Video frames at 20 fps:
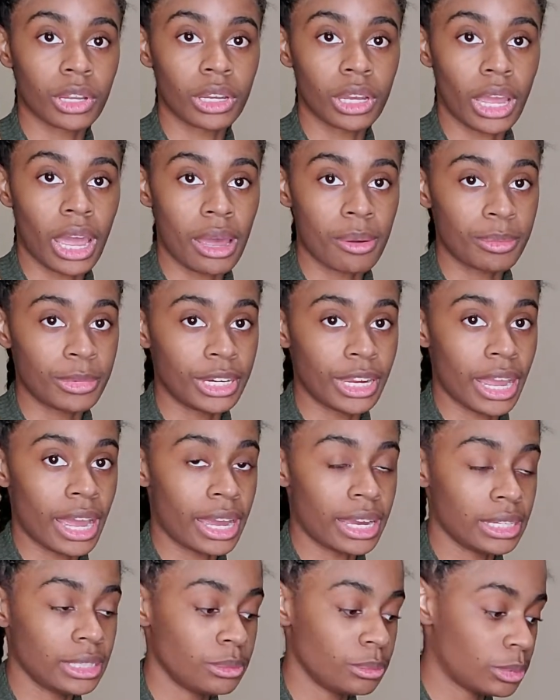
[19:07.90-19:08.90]
How many
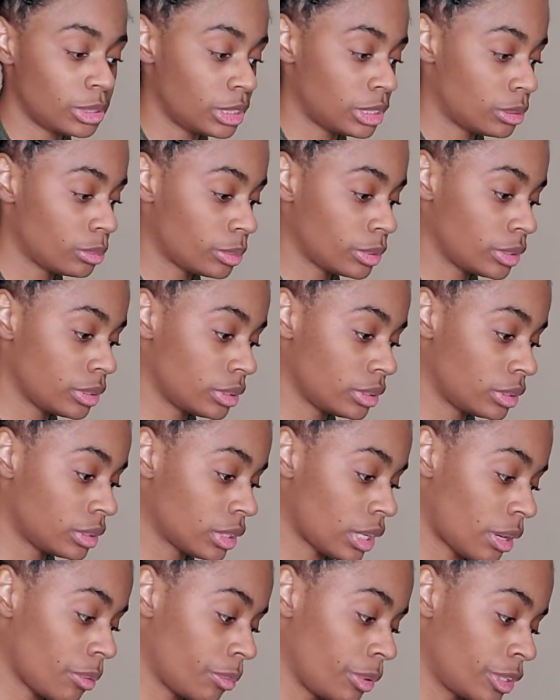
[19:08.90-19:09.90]
items this was.
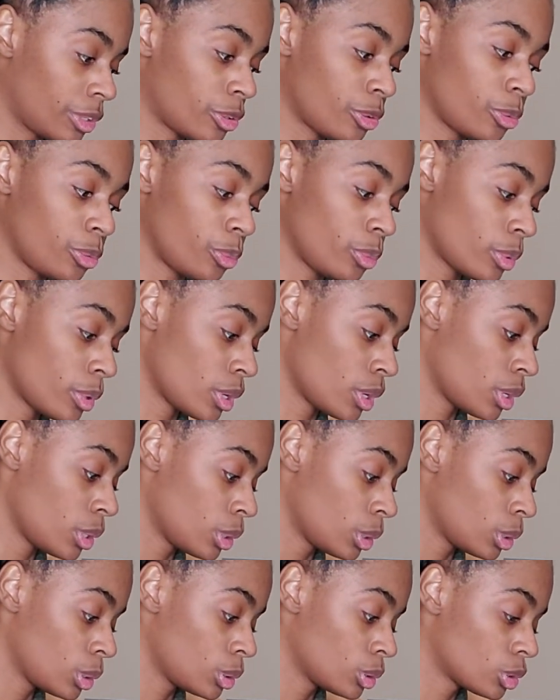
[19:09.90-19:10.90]
I went through
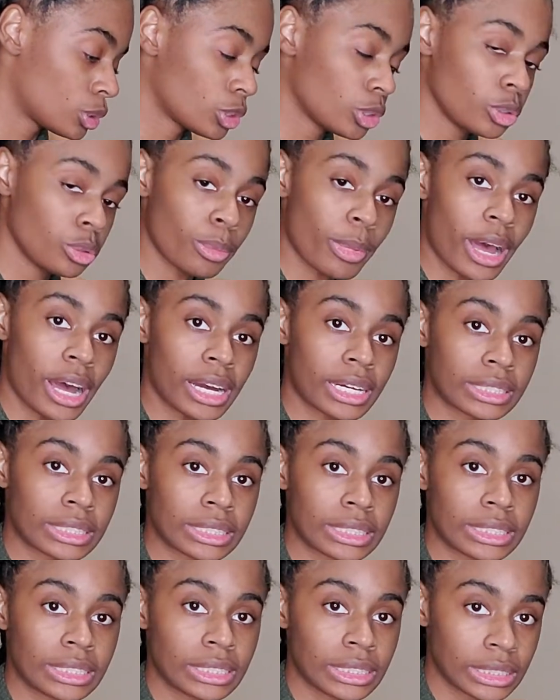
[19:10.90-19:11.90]
two
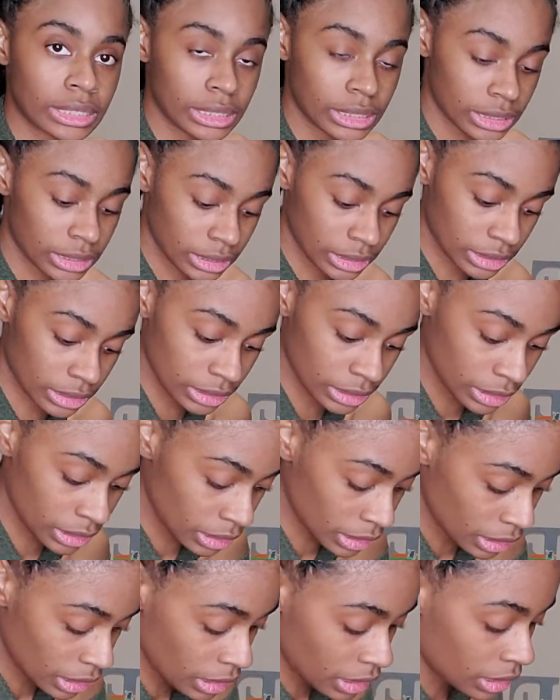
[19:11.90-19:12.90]
boxes.
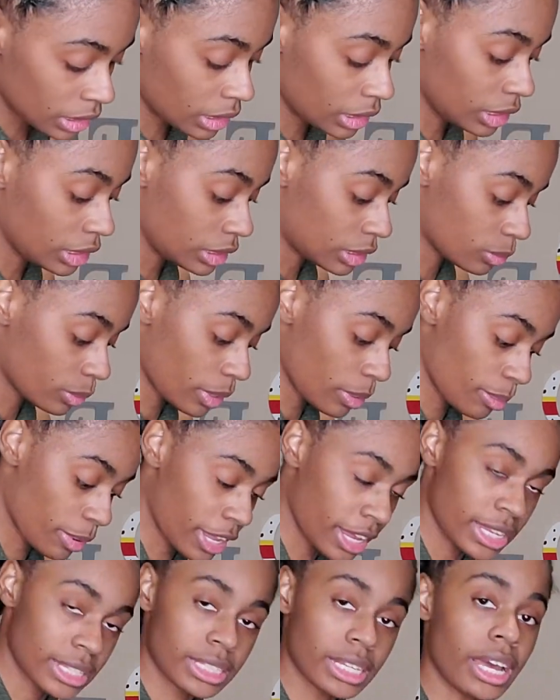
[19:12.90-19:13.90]
These
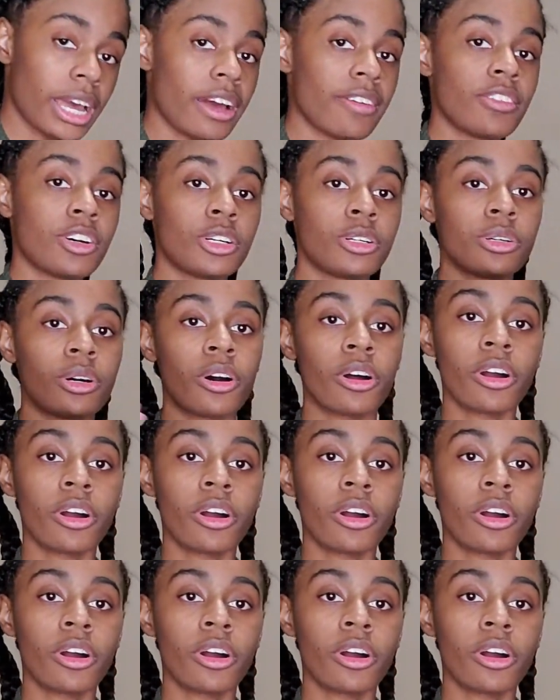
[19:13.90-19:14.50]
sweatpants I have on